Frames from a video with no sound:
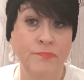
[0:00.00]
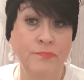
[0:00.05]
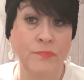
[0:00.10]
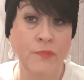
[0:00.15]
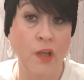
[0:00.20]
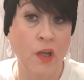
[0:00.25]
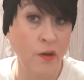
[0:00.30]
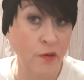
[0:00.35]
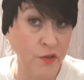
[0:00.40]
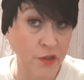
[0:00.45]

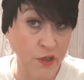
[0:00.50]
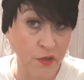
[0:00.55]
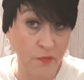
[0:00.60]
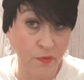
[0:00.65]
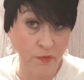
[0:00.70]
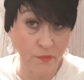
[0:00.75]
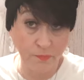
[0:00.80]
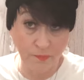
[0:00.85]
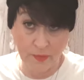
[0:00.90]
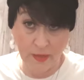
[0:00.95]
Dollar
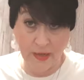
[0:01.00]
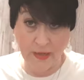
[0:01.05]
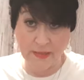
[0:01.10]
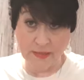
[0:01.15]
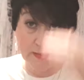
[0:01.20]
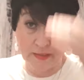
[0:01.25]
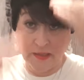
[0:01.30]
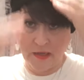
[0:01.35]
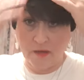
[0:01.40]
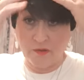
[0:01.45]
General, as
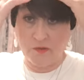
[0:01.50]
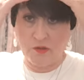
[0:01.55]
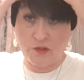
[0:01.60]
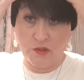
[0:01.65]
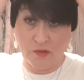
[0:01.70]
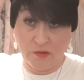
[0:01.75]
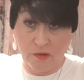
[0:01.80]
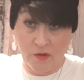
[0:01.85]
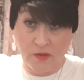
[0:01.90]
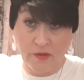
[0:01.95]
I told
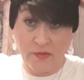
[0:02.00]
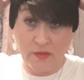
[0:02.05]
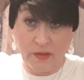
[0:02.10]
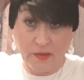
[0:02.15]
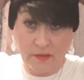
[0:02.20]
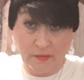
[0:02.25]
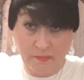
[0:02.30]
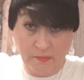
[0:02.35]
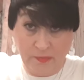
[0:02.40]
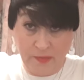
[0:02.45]
you on
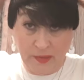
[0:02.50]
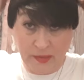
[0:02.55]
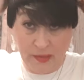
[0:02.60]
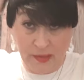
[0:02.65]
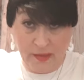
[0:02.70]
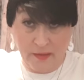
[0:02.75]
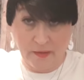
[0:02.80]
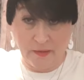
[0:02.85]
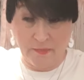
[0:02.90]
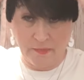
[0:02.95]
the
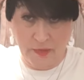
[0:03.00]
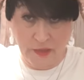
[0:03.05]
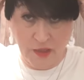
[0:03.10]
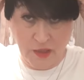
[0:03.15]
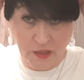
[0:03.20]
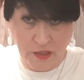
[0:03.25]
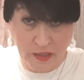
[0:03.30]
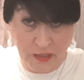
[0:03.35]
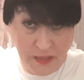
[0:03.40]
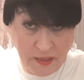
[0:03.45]
thing,
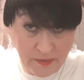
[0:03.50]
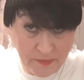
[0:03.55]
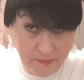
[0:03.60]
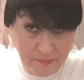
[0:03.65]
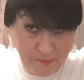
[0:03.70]
Majiggy.